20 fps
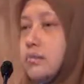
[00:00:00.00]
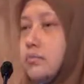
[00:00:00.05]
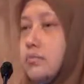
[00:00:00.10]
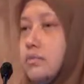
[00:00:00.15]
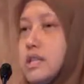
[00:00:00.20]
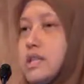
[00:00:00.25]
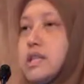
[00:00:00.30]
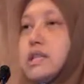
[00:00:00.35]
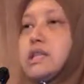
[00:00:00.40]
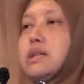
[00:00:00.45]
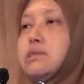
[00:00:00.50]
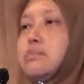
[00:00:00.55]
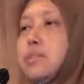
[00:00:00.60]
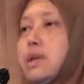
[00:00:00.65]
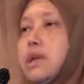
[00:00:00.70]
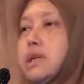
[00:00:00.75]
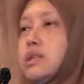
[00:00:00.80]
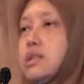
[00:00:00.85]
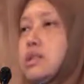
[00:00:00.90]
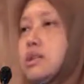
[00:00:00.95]
set in
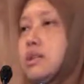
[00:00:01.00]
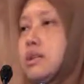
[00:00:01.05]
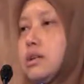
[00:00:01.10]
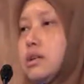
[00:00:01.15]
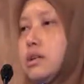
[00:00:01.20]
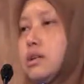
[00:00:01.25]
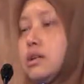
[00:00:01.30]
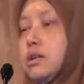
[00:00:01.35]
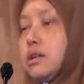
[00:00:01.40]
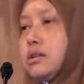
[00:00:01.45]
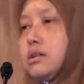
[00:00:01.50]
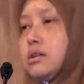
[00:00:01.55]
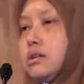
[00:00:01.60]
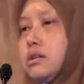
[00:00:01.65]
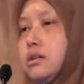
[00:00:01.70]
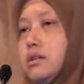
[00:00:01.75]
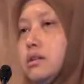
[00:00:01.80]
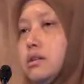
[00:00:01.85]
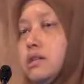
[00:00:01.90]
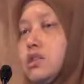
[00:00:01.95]
place
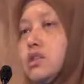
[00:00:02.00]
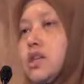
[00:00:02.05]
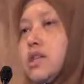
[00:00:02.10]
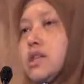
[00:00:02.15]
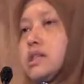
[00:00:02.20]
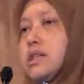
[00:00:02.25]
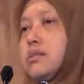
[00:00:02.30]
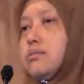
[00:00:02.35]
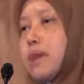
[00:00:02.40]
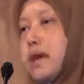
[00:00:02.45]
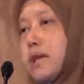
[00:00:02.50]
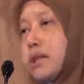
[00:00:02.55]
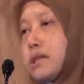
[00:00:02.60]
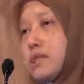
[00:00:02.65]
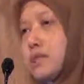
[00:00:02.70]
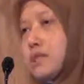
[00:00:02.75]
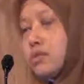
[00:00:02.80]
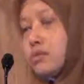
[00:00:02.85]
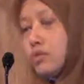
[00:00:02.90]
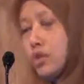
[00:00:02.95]
the checks and
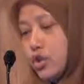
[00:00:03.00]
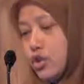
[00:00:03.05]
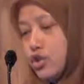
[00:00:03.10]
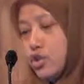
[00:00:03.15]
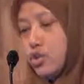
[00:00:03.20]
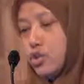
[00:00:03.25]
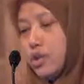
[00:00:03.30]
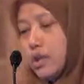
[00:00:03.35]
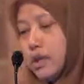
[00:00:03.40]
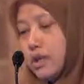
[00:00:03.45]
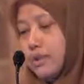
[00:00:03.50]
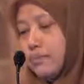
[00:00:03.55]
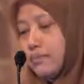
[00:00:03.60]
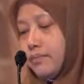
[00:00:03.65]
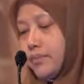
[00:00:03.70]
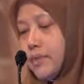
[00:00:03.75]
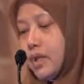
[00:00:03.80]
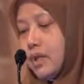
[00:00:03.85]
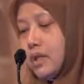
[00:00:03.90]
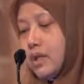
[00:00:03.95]
balances for ensuring it.
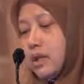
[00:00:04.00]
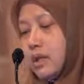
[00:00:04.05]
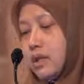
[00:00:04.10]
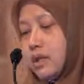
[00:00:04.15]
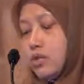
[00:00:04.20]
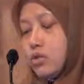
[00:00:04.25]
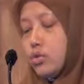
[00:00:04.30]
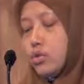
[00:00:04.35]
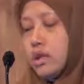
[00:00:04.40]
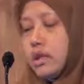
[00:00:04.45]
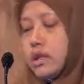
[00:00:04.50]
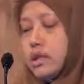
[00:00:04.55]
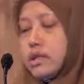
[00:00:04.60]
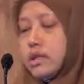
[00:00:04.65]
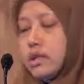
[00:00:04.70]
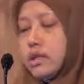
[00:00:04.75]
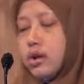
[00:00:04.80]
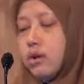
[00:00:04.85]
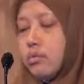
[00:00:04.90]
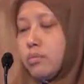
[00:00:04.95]
So it is
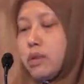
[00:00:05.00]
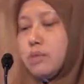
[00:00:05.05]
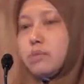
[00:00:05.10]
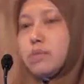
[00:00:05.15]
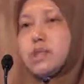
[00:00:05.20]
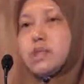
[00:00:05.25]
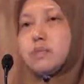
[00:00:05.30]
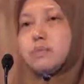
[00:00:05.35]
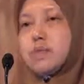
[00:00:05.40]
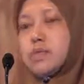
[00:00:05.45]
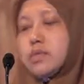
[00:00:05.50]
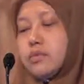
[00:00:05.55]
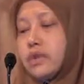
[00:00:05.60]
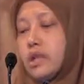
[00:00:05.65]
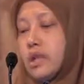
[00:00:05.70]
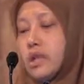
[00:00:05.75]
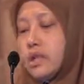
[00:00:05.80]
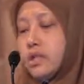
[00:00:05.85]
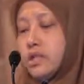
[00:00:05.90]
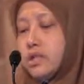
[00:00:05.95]
an
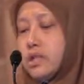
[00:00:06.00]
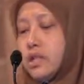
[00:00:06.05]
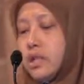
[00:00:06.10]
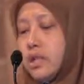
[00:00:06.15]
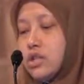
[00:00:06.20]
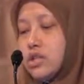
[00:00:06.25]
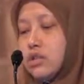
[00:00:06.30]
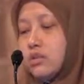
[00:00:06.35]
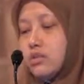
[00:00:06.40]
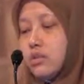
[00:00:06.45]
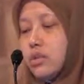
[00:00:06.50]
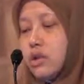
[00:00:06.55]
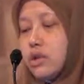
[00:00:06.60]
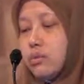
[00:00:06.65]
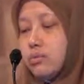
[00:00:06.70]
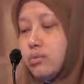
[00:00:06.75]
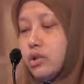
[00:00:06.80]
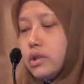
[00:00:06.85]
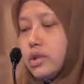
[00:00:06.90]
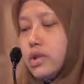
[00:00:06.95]
omnibus-specific legislation for
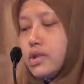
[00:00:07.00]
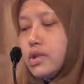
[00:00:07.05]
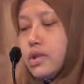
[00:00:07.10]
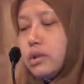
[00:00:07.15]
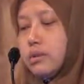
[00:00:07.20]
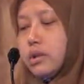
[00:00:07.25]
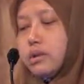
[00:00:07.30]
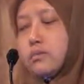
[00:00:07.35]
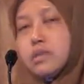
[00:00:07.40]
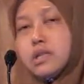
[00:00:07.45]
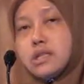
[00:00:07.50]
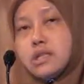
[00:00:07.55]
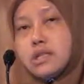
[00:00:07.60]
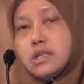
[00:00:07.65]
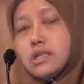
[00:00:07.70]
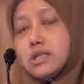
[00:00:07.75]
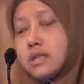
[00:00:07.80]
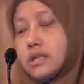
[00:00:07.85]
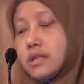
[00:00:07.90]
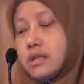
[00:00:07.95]
Labuan Islamic
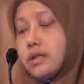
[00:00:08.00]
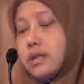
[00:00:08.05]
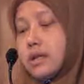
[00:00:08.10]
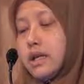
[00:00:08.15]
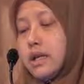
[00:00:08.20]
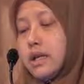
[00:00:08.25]
businesses.